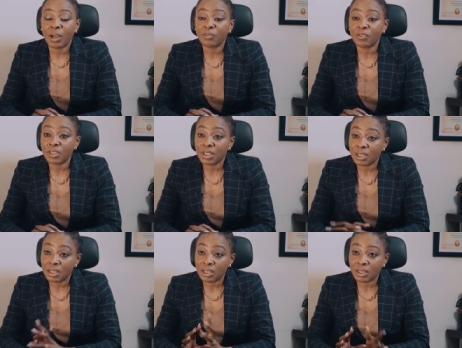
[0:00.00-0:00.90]
have
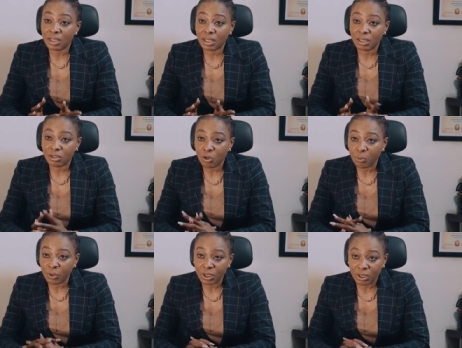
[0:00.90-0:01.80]
offices in the 6
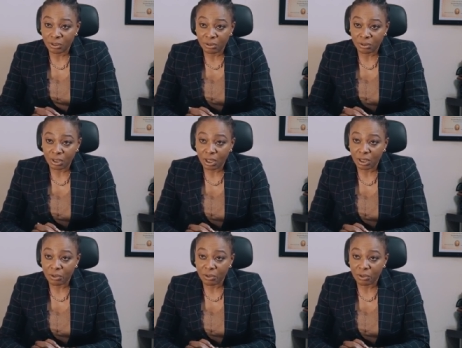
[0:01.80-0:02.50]
geopolitical